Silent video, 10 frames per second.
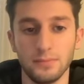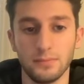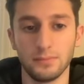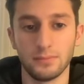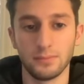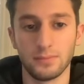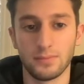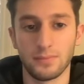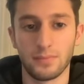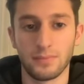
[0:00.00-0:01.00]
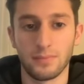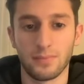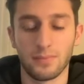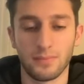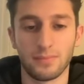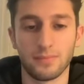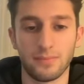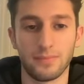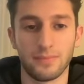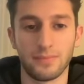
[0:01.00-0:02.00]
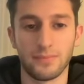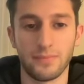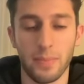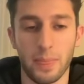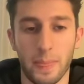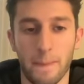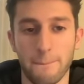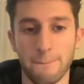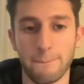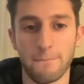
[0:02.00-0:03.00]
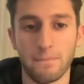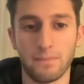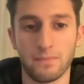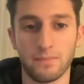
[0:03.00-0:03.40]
[no speech]